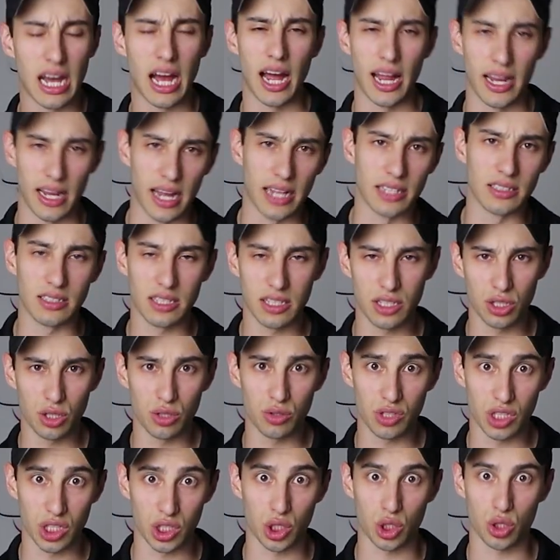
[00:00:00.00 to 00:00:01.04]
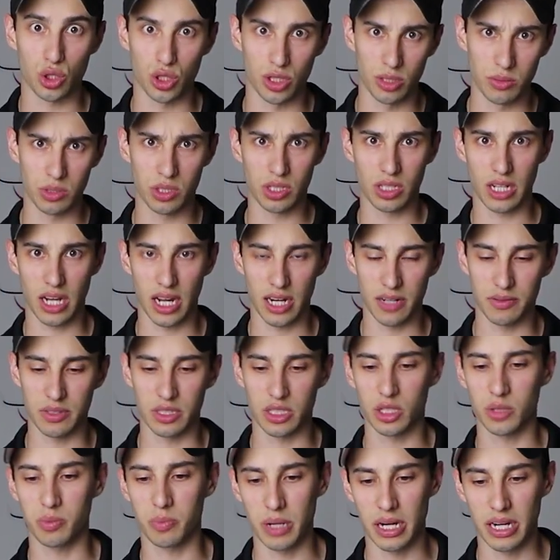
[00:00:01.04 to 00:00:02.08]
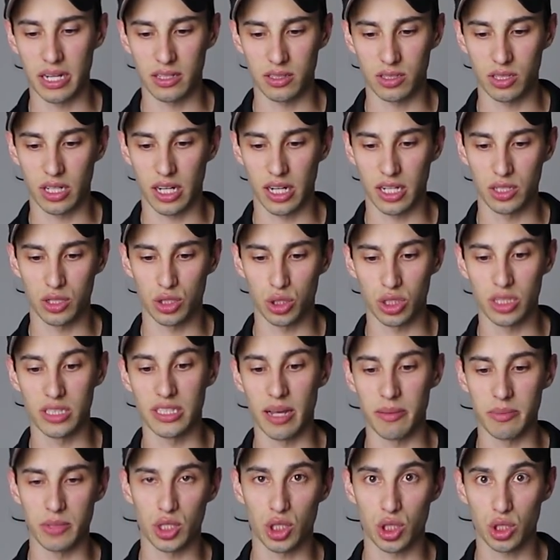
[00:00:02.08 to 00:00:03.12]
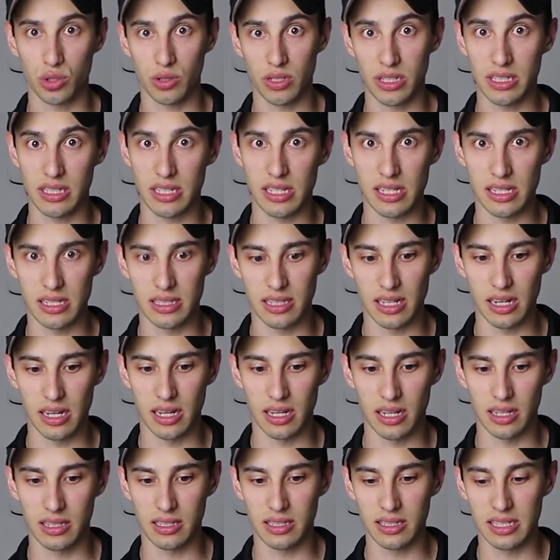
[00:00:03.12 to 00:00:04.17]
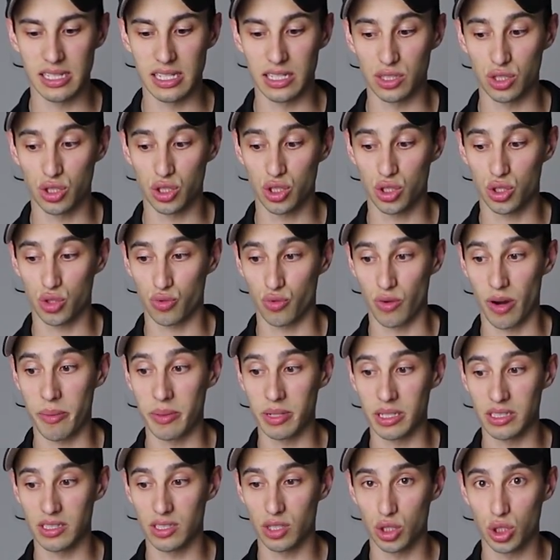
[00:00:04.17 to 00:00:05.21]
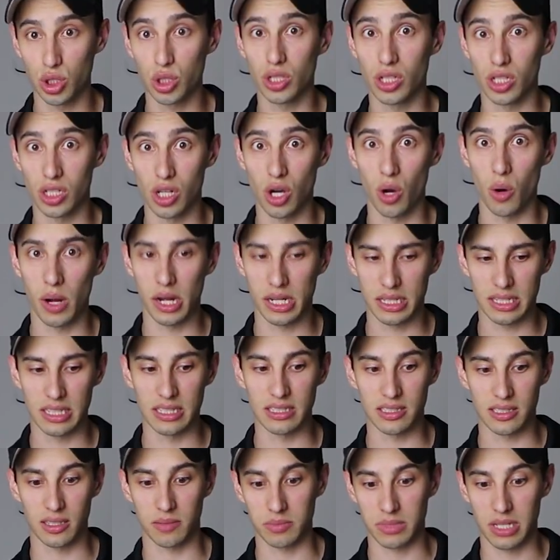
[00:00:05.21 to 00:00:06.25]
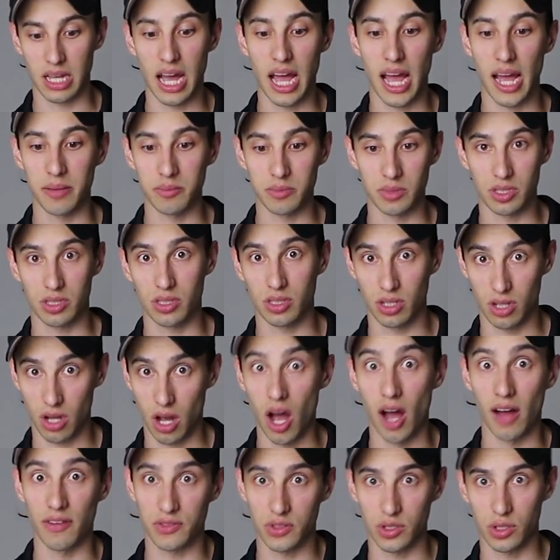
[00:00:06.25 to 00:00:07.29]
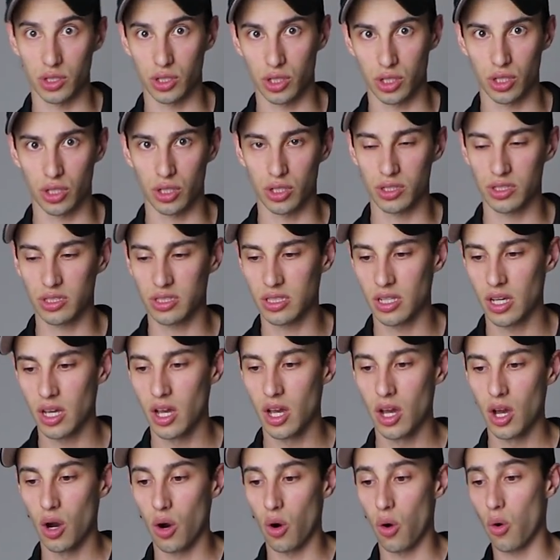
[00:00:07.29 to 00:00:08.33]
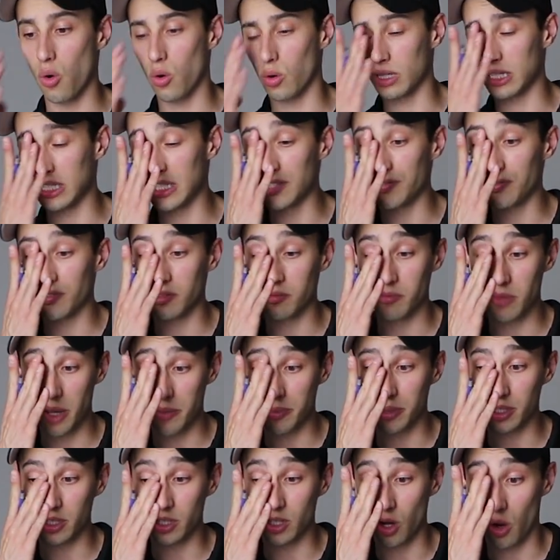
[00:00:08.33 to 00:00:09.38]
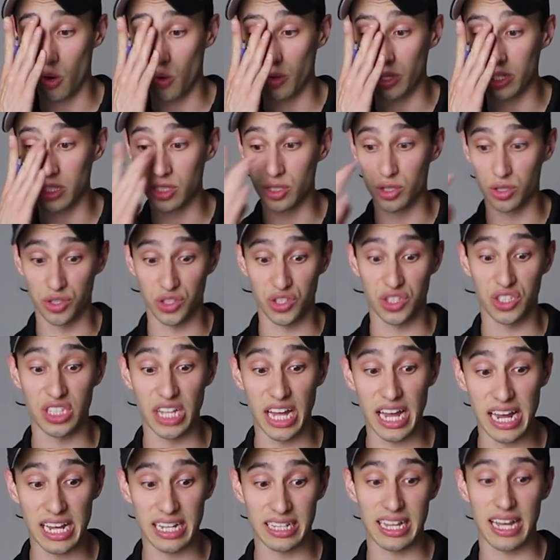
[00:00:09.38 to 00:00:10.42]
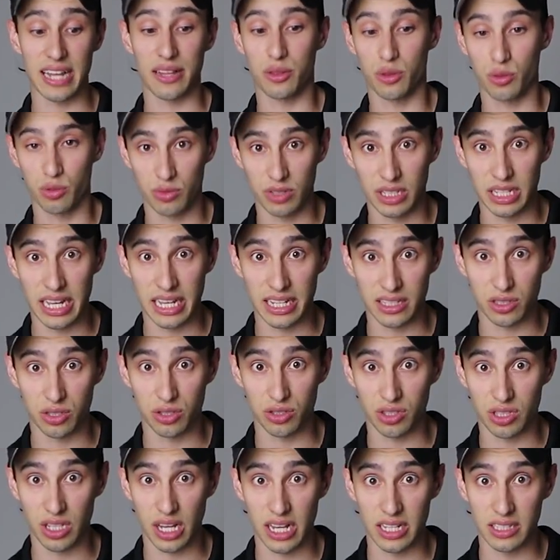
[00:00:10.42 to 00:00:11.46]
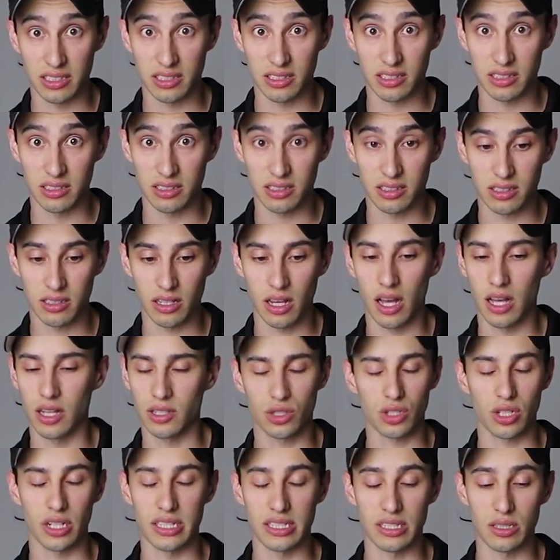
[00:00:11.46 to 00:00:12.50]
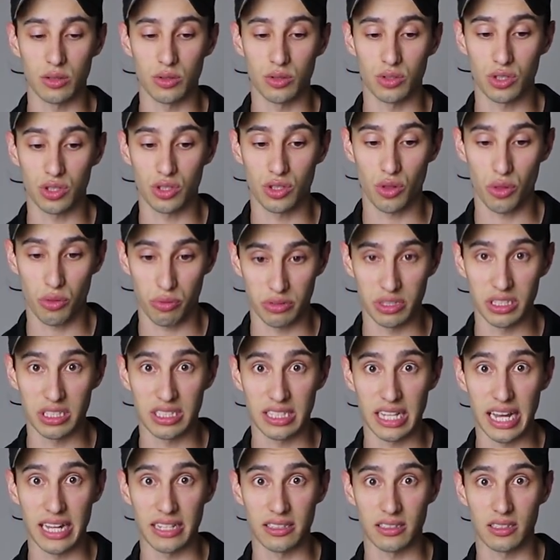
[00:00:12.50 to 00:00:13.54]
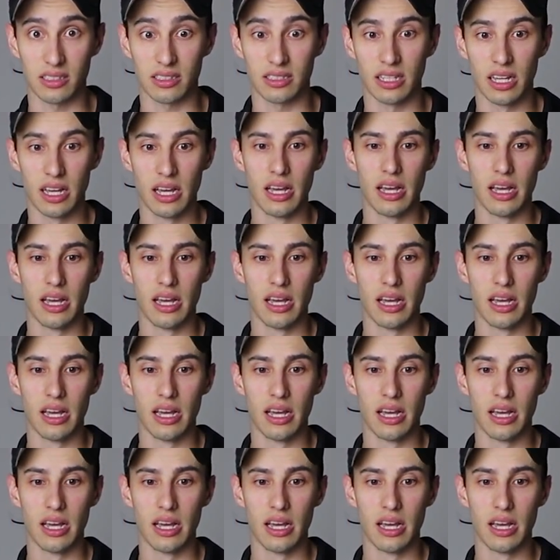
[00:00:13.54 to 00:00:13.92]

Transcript: I did use extremes to kind of demonstrate the extremities that you can go at that sometimes often occurs. Or even maybe you're staying at that 3 exercises, those 3 sets